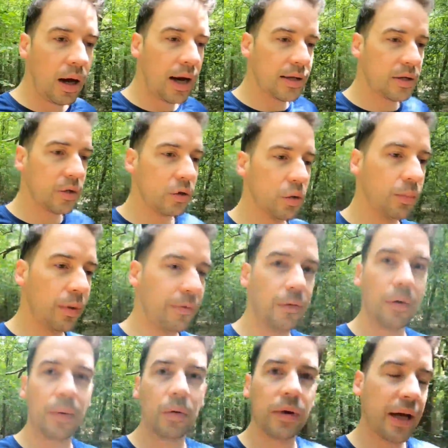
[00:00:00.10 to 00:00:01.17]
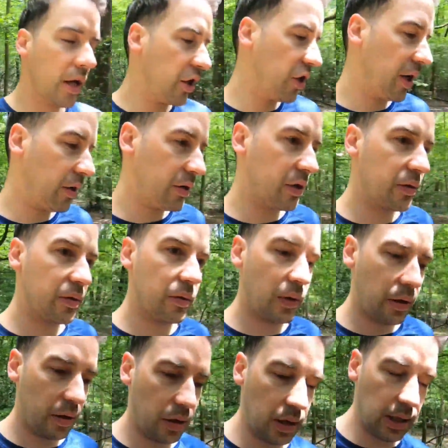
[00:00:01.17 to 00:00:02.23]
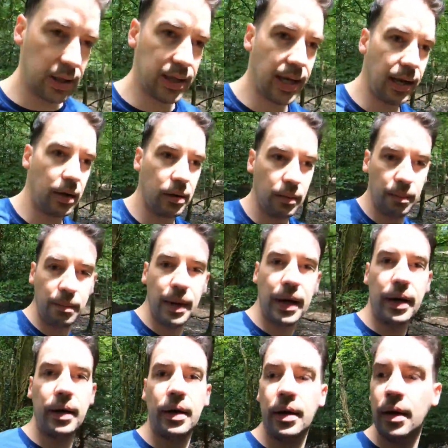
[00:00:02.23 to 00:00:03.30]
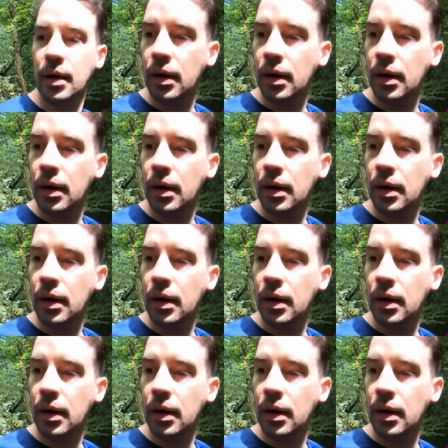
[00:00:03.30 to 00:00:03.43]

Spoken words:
at all before. I'm calling it a shelter rather than a tent, but